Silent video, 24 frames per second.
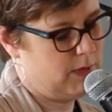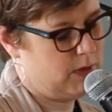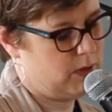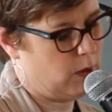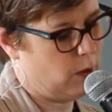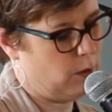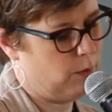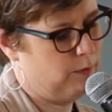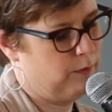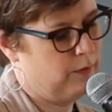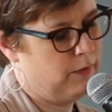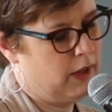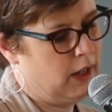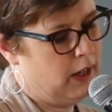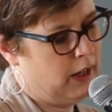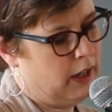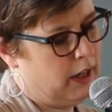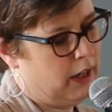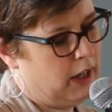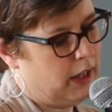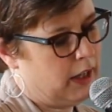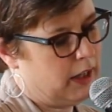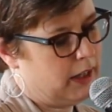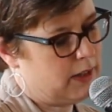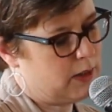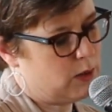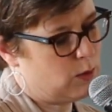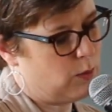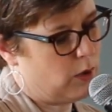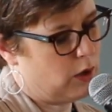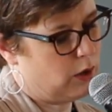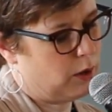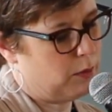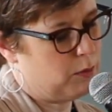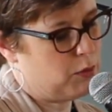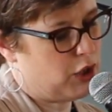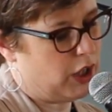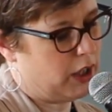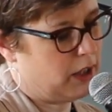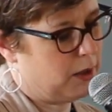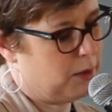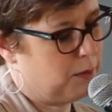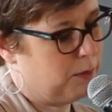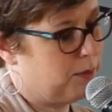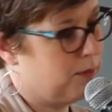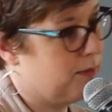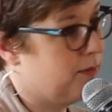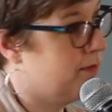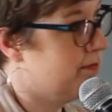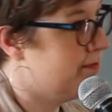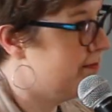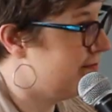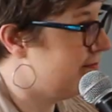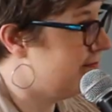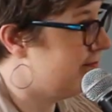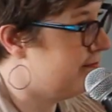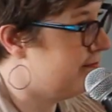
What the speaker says: So let's welcome Jacob.